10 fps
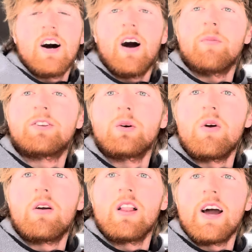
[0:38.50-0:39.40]
So we
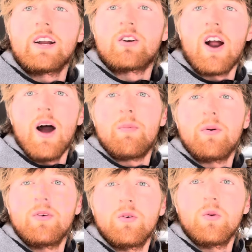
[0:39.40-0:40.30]
were like, crap,
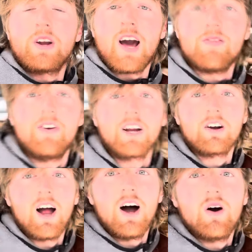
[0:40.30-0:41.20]
we got to figure
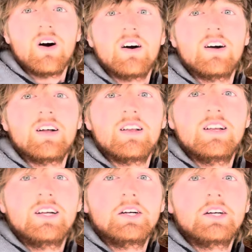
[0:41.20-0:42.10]
out
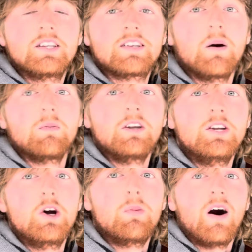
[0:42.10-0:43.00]
something to
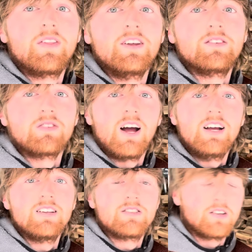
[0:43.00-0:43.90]
do about this,
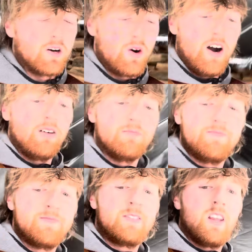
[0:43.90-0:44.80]
right? So
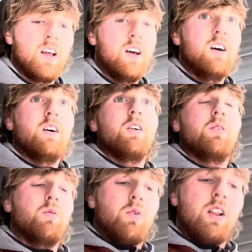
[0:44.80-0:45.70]

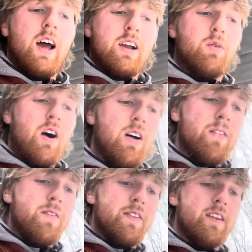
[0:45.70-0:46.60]
we're like, well,
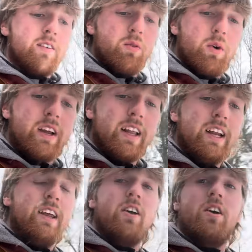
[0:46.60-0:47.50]
we can
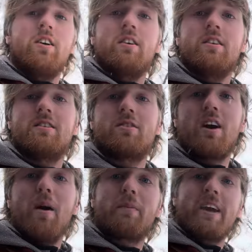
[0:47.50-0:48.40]
either
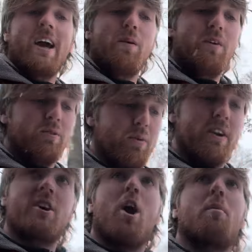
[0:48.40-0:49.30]
scrap the canopies, put a
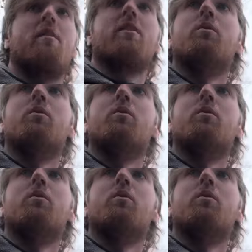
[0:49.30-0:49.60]
tarp over the